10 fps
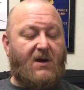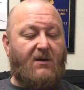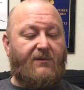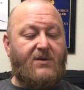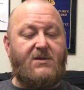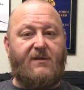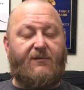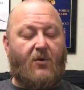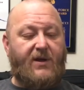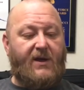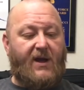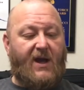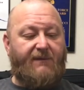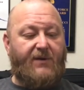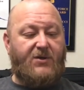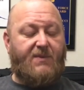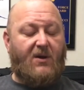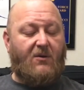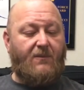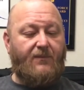barrel versus a 14.5-inch
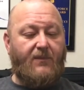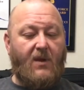barrel.